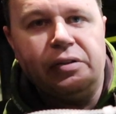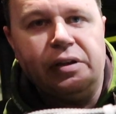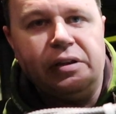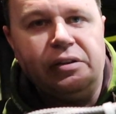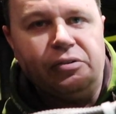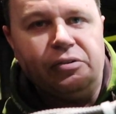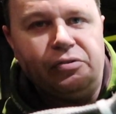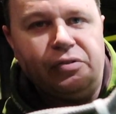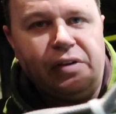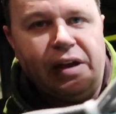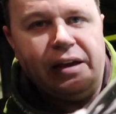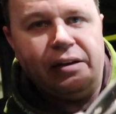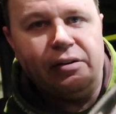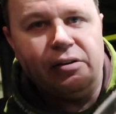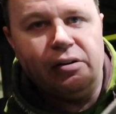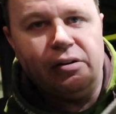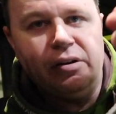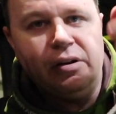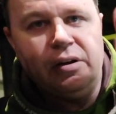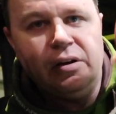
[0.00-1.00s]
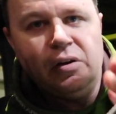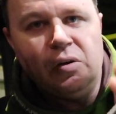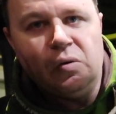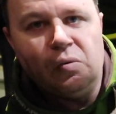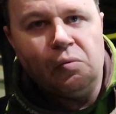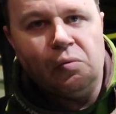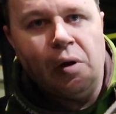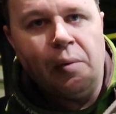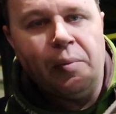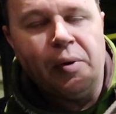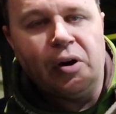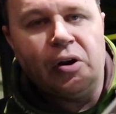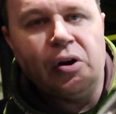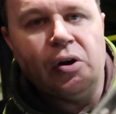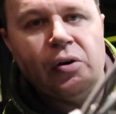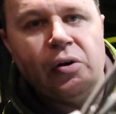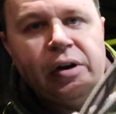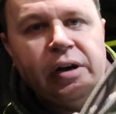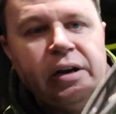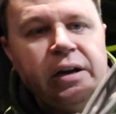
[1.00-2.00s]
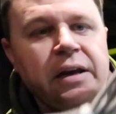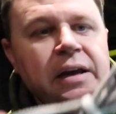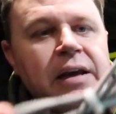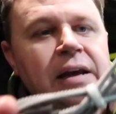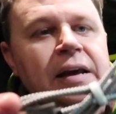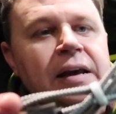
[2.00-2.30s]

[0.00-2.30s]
than your standard rubber coated.